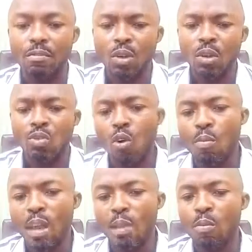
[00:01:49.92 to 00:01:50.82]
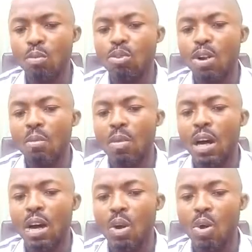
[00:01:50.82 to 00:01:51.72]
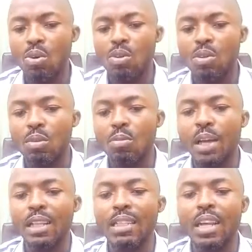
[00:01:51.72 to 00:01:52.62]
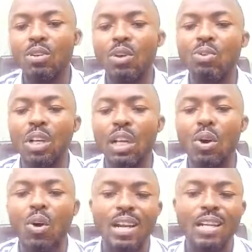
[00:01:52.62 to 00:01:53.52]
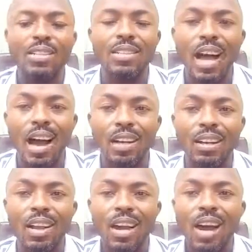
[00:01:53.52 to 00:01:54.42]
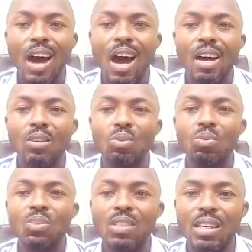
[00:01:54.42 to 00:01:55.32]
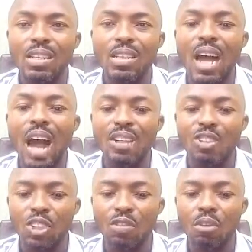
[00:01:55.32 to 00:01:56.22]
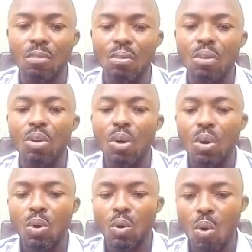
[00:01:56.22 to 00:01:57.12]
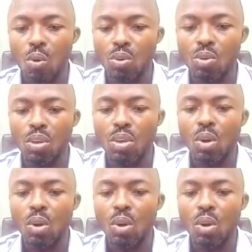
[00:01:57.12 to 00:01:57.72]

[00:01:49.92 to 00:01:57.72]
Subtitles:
So many people talk about goals, but they don't really understand how to set achievable goals.